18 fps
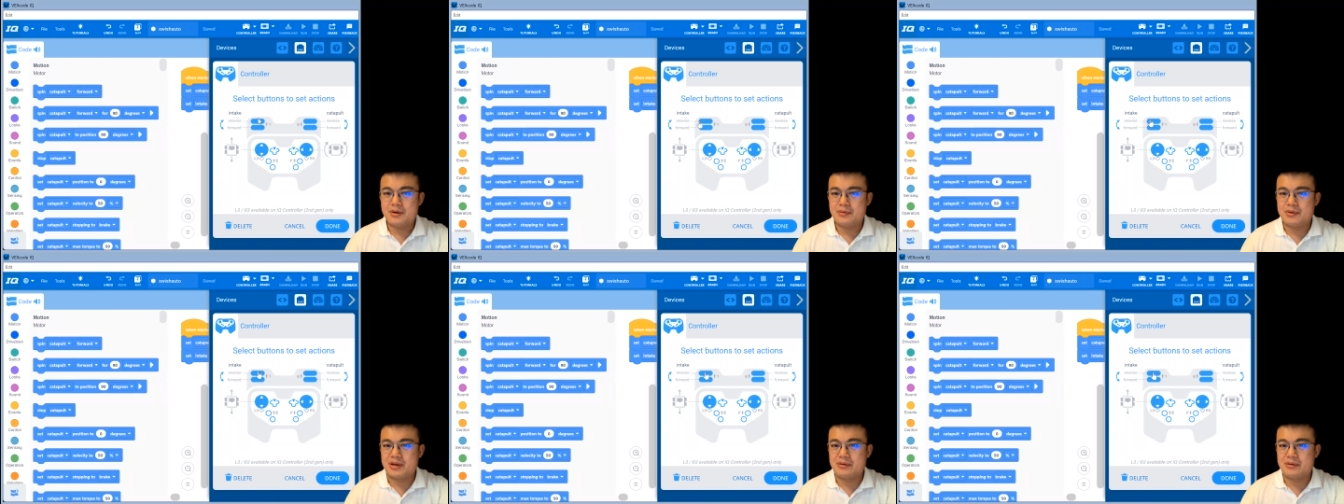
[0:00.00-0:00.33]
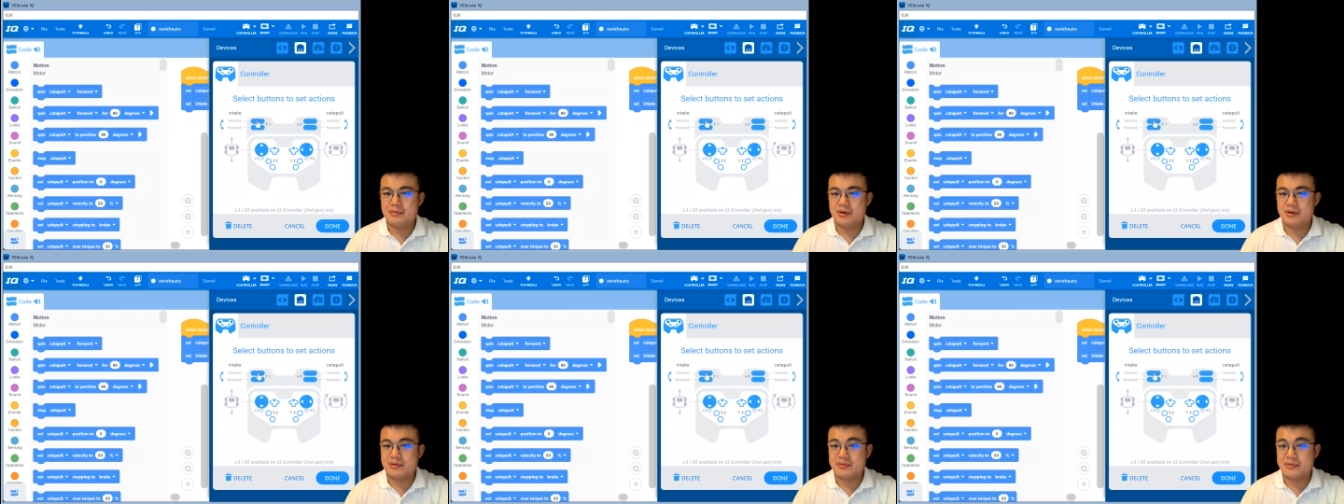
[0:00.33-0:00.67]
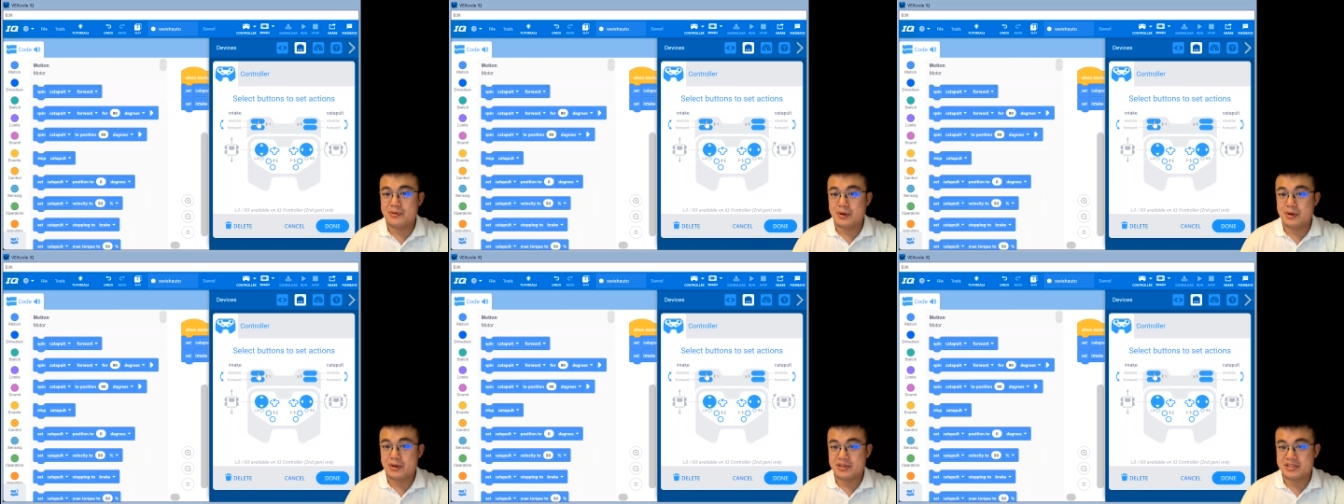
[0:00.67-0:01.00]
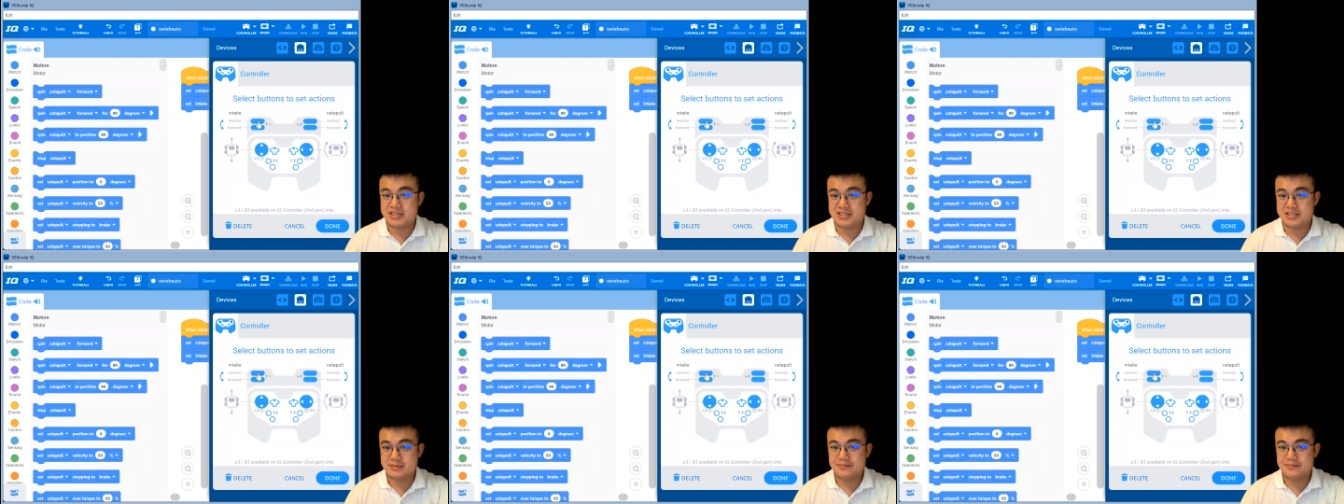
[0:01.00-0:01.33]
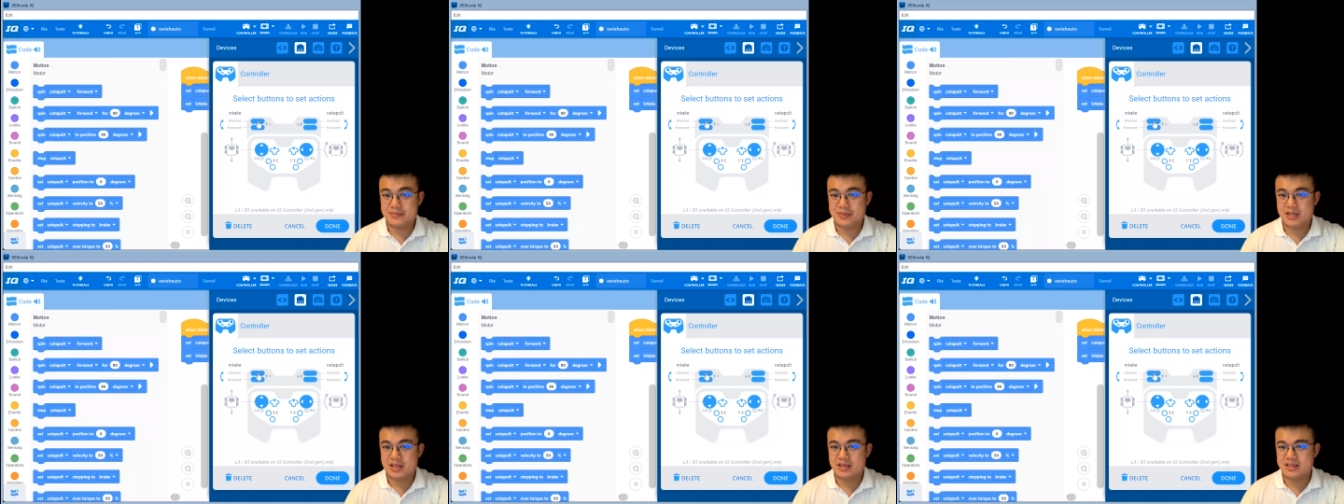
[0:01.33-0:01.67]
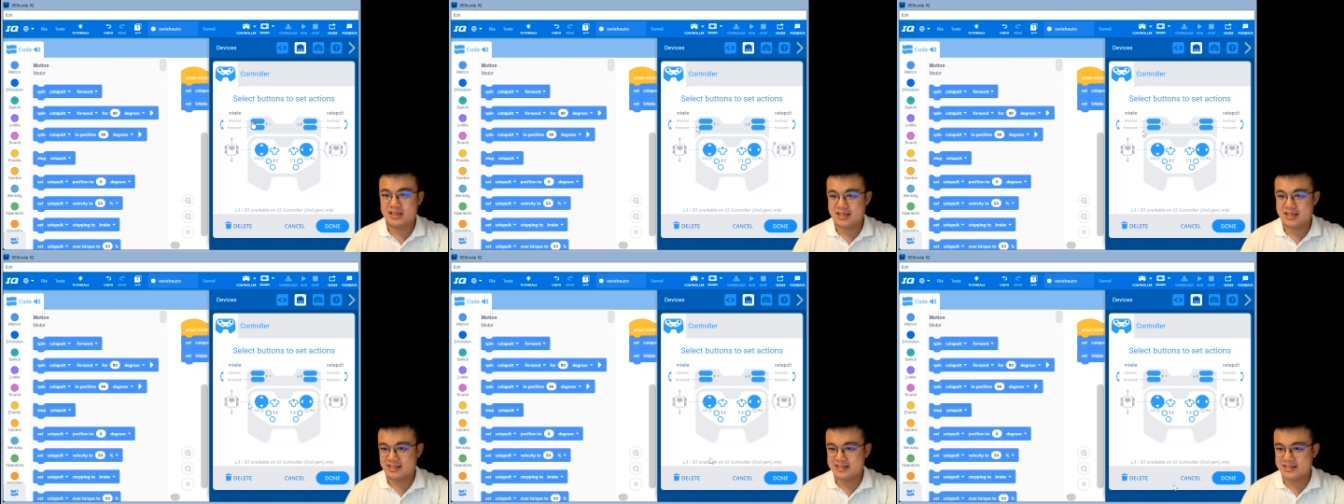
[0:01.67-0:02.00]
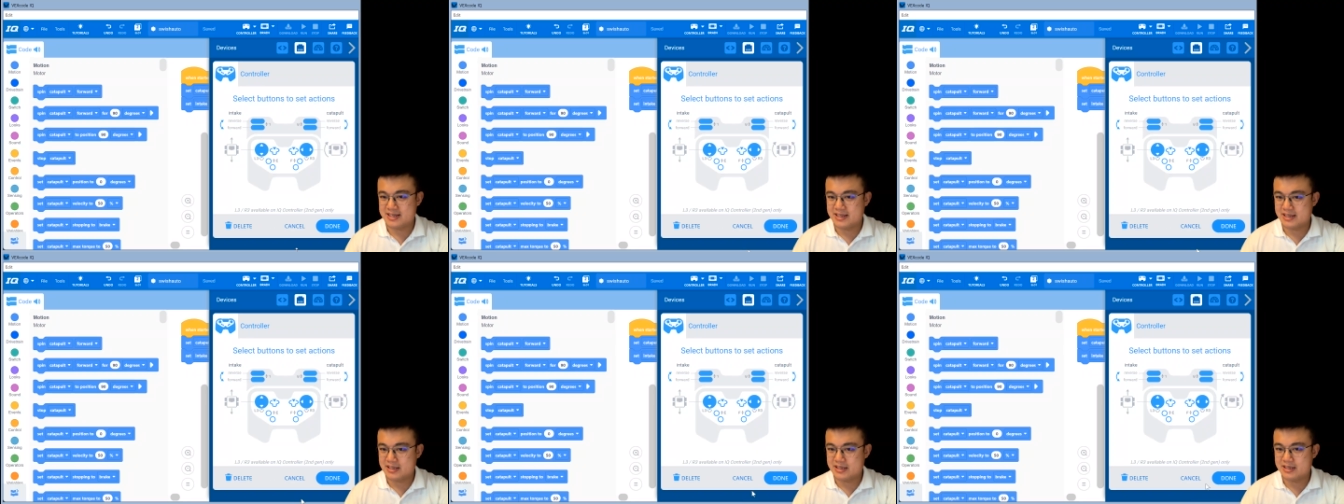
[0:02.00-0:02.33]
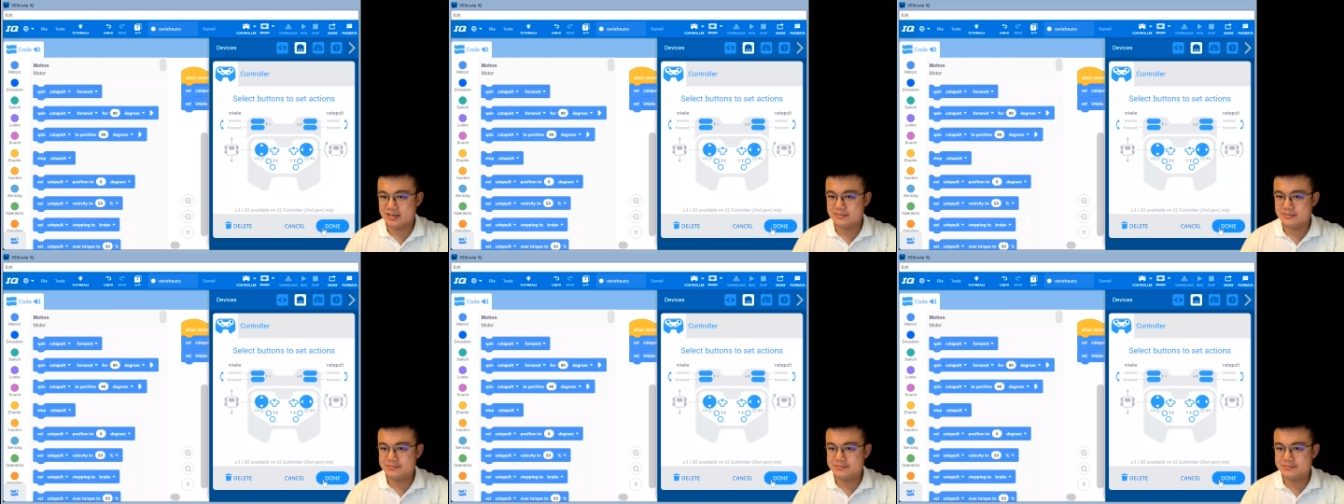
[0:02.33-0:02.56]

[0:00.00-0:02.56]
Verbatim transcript: we reverse the intake.